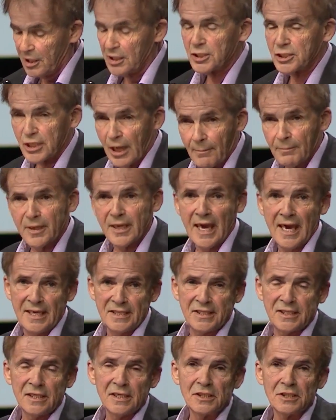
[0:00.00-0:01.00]
In some
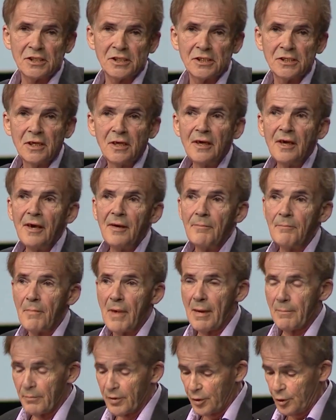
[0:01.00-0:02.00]
cases,
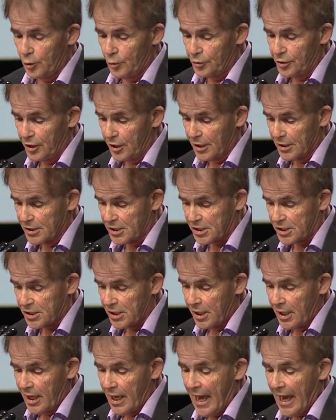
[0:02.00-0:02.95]
member unions